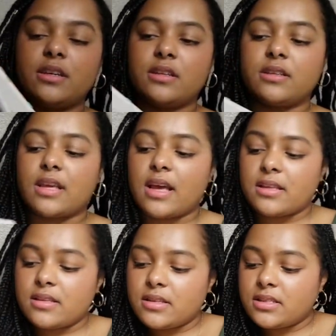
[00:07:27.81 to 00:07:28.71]
that
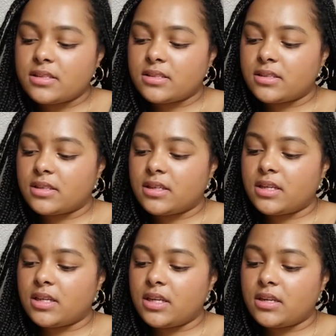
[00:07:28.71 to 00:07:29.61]
is in
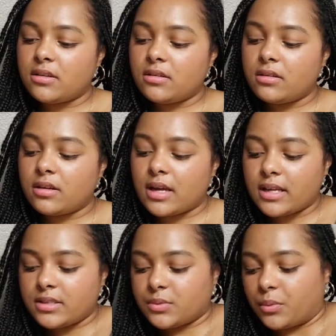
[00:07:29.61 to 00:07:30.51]
here
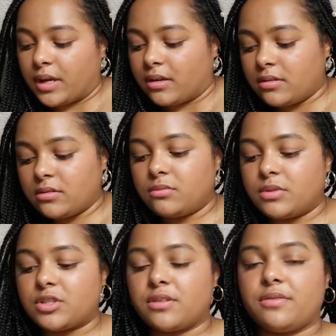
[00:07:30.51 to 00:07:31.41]
as well,
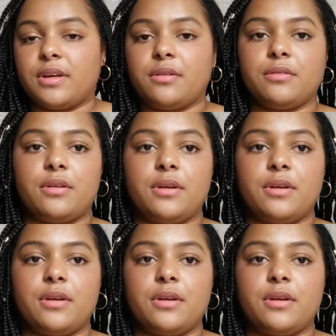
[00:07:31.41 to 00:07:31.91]
which I found